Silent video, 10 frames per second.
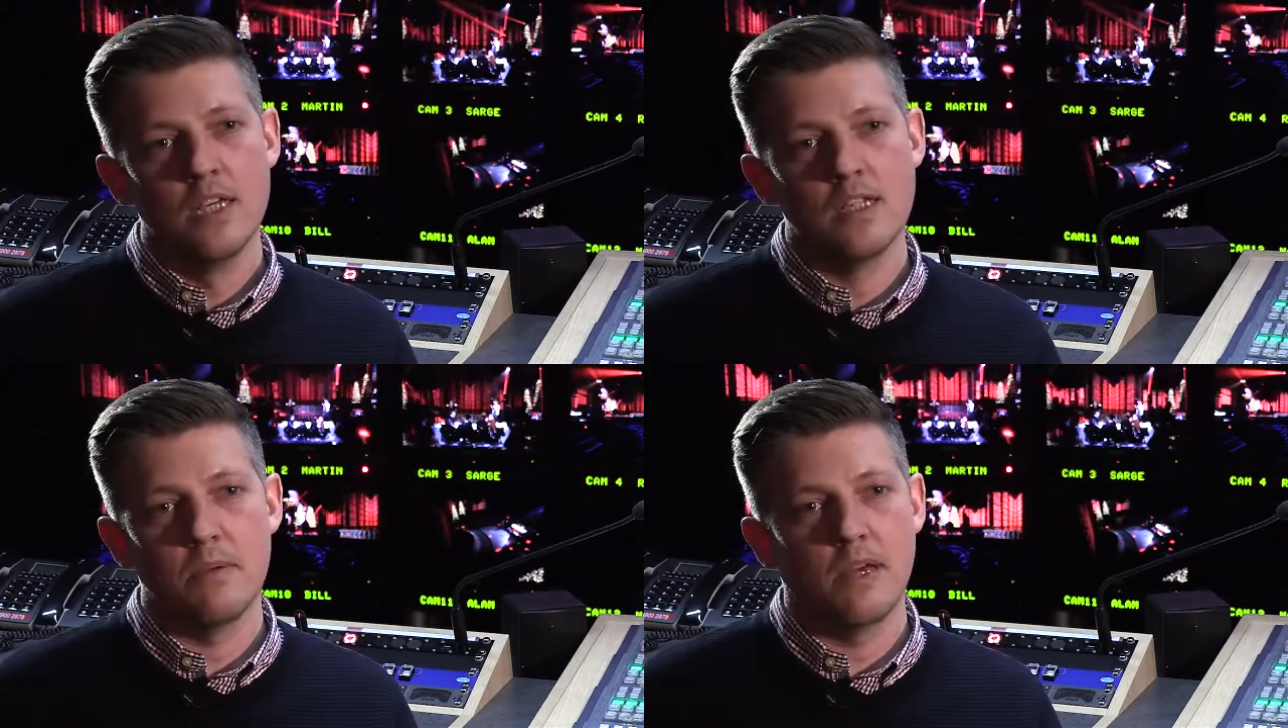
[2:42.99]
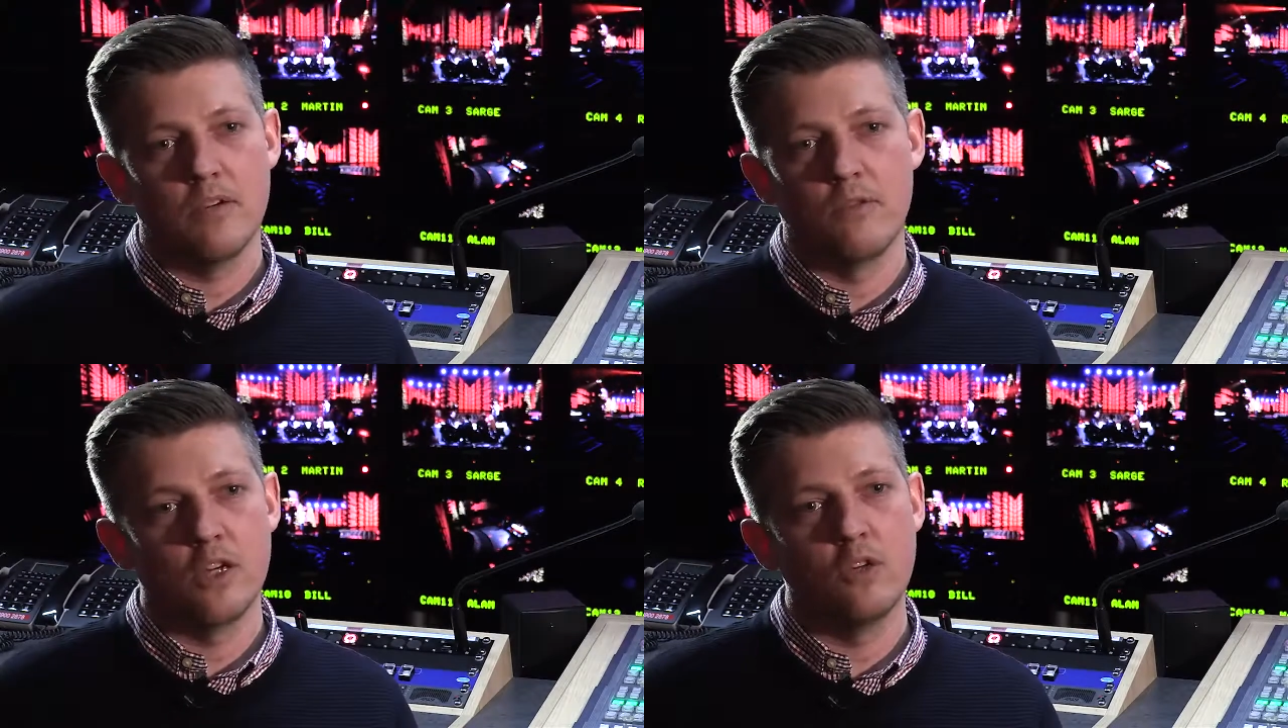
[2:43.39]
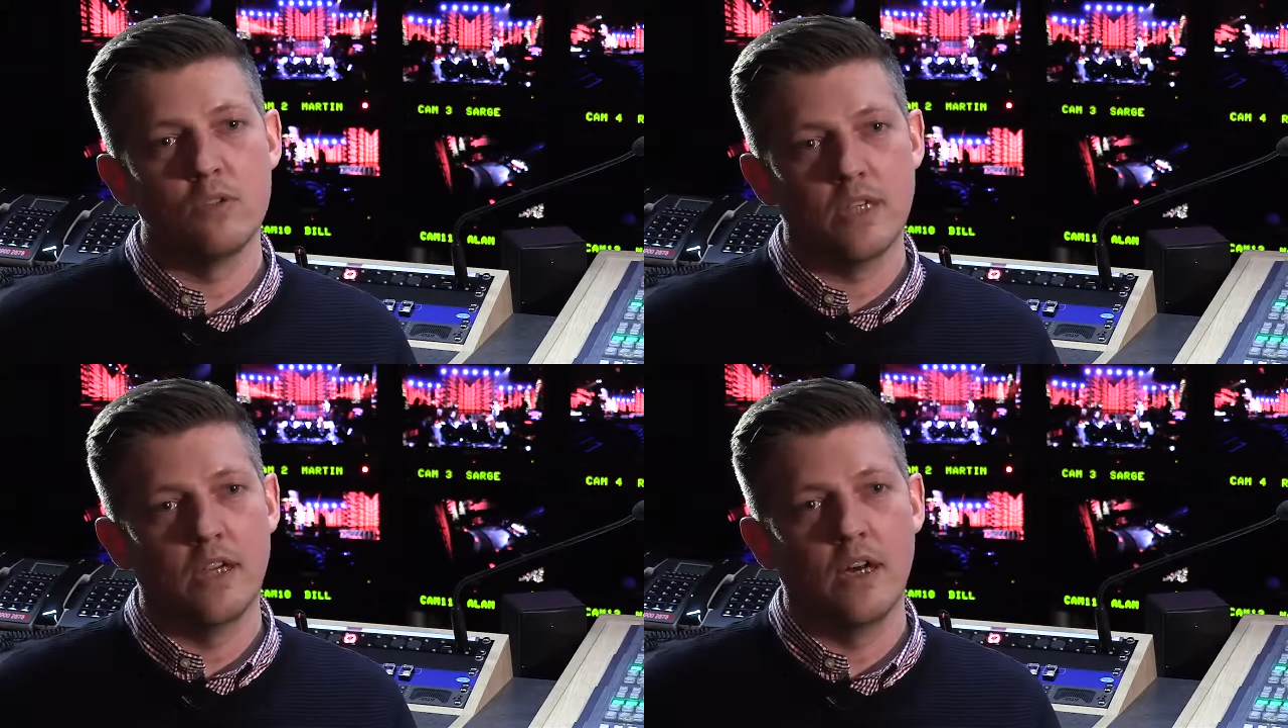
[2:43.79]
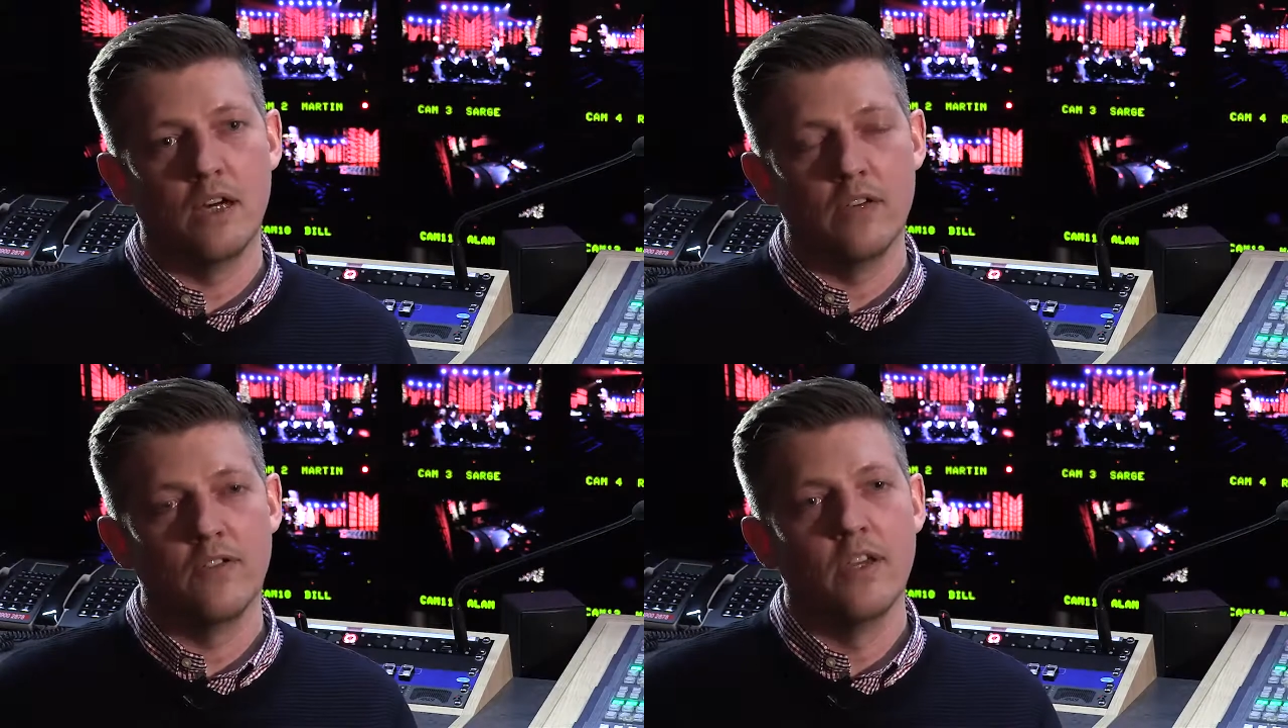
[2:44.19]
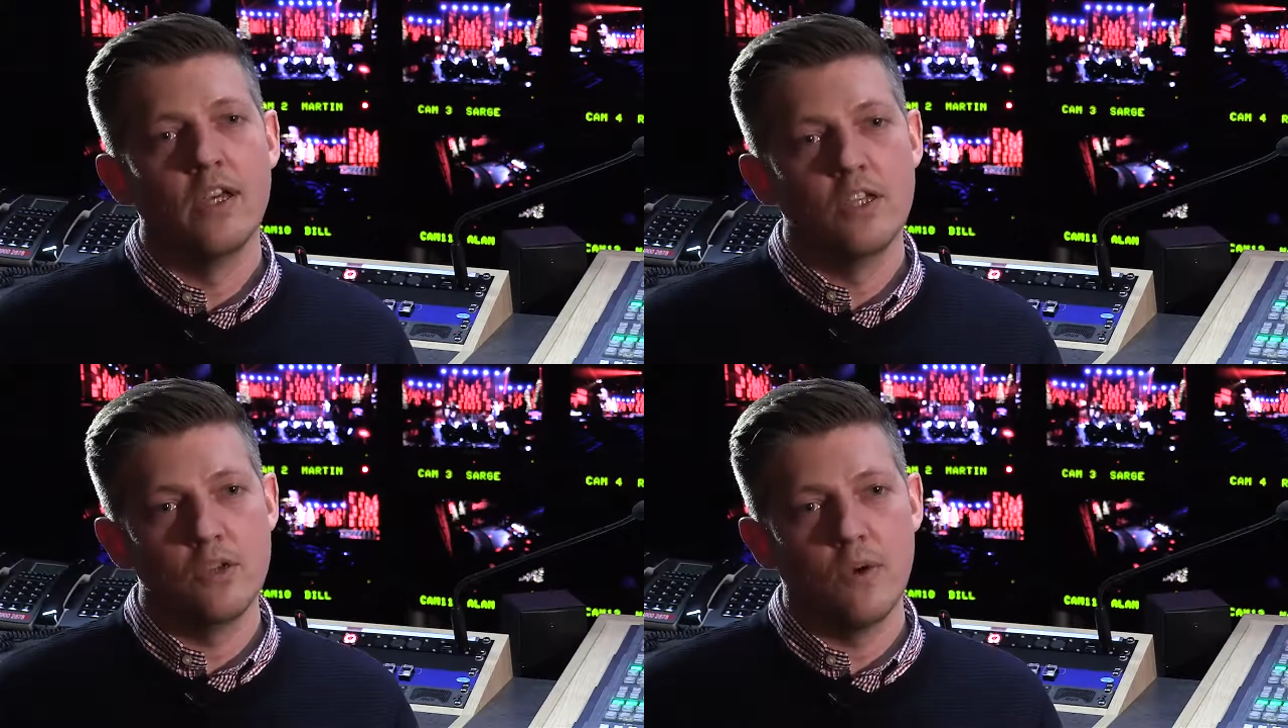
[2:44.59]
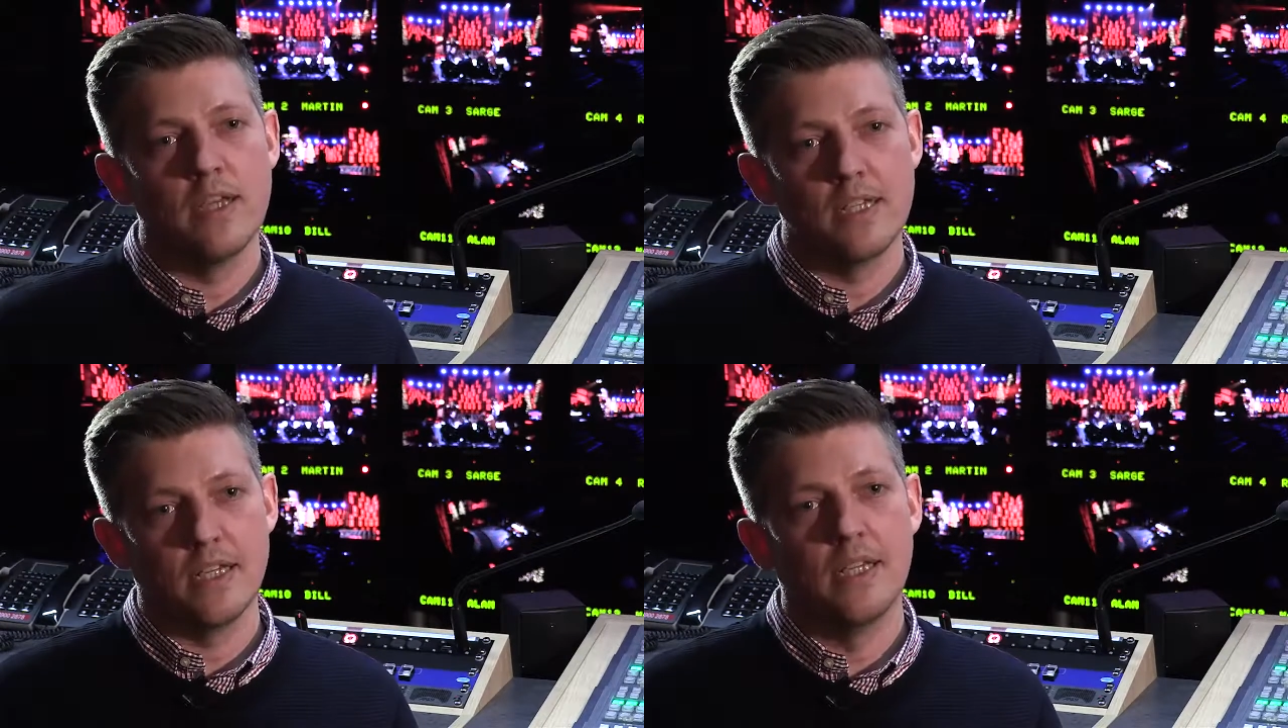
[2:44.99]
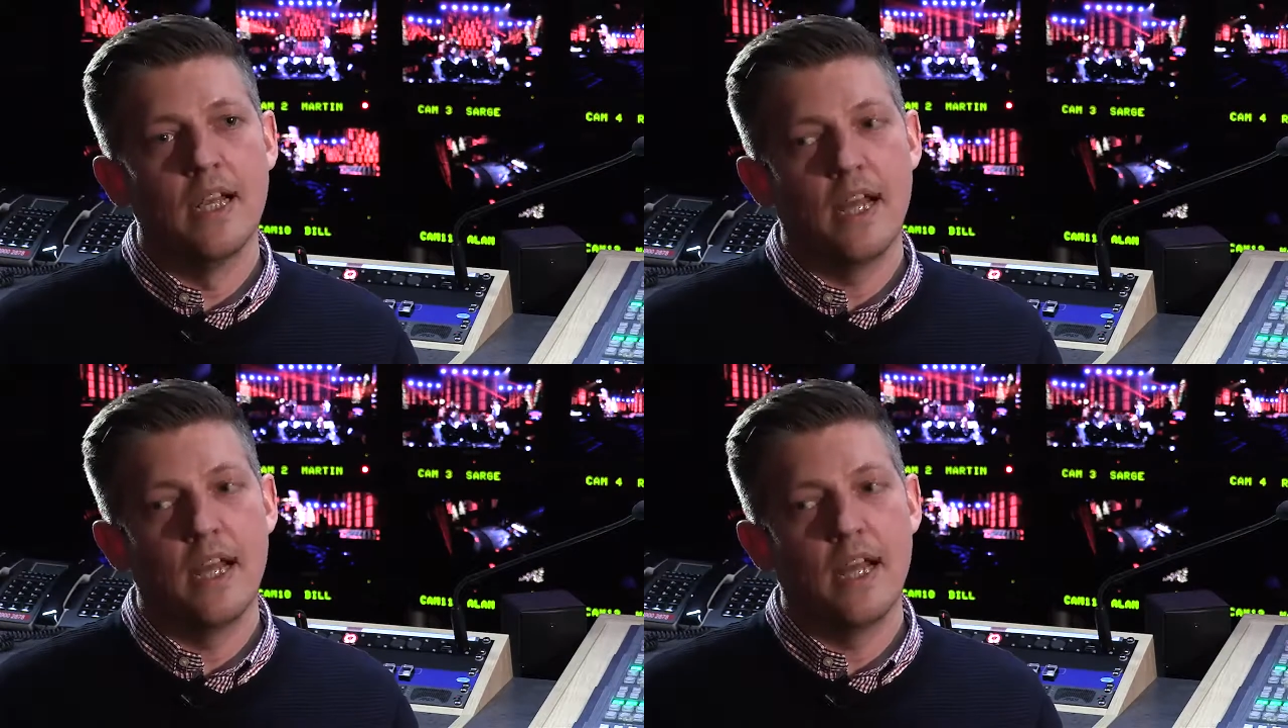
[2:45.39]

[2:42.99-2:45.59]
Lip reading: To be able to record in live, to edit,